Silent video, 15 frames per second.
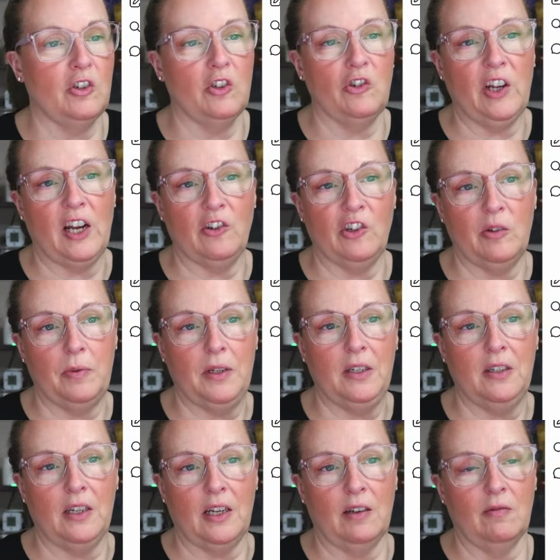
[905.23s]
to
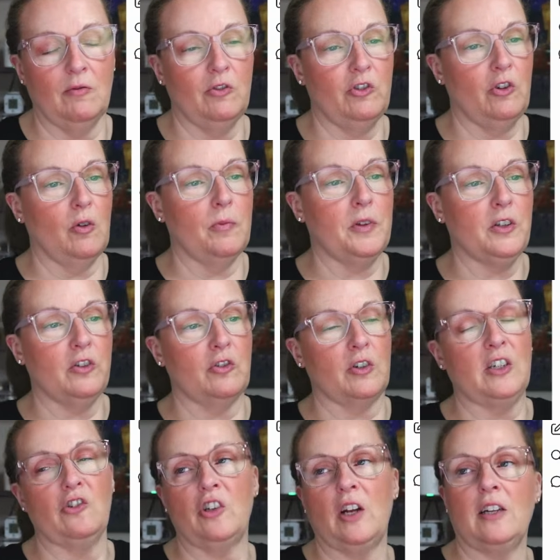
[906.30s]
ChatGPT, show him the
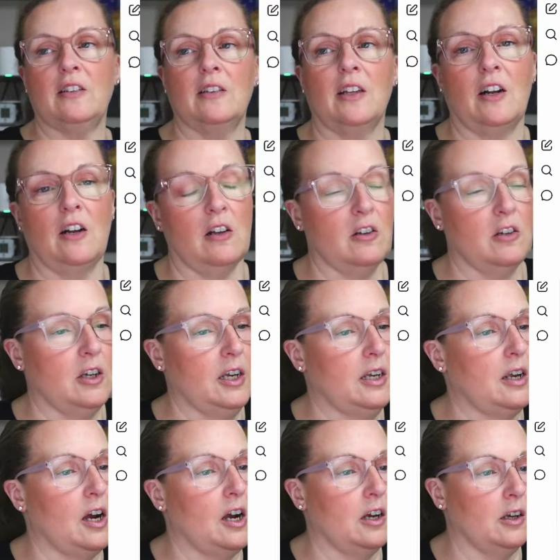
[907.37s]
screenshots, and then
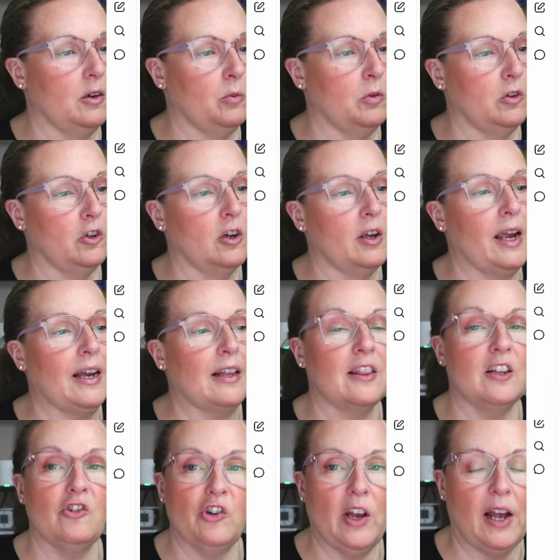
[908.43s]
I will look at
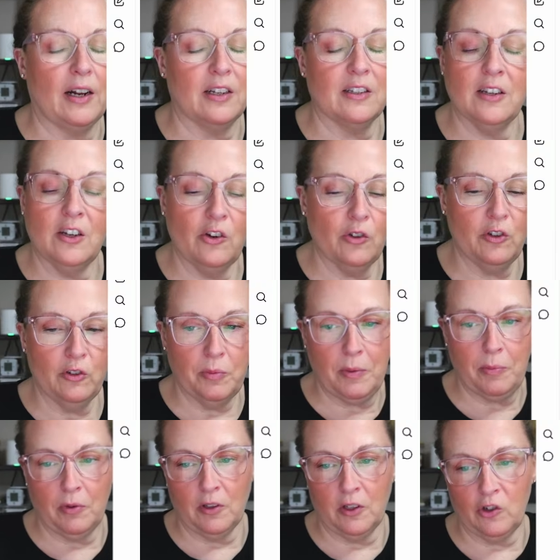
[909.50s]
the chat because I know there's
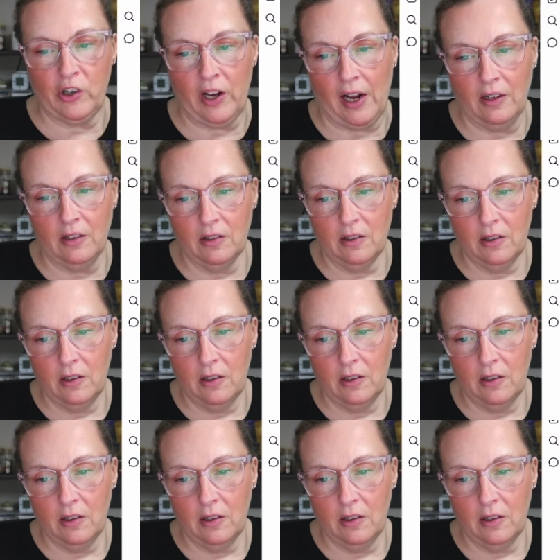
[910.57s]
people in the chat.